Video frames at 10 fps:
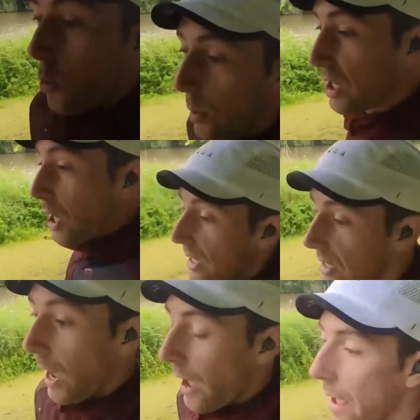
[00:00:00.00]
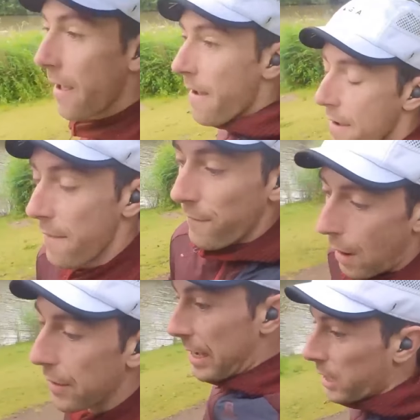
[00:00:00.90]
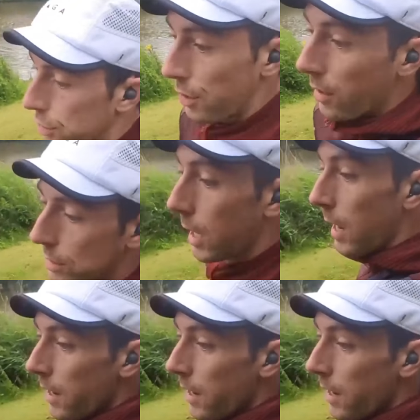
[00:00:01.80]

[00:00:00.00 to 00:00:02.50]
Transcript: which is very controlled